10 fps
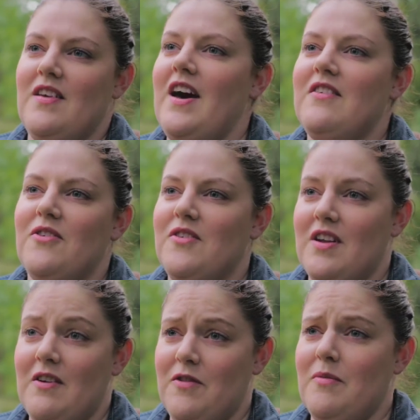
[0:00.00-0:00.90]
hard not to
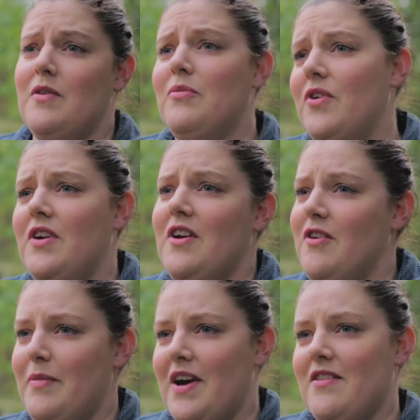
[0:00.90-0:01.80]
love them, the more you know
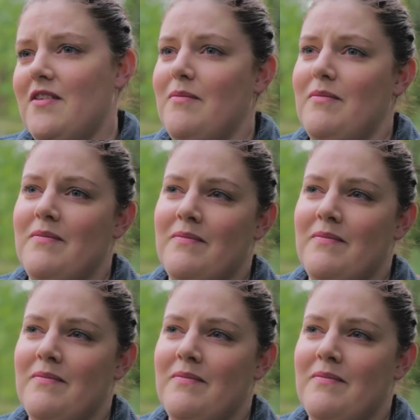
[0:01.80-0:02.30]
about them.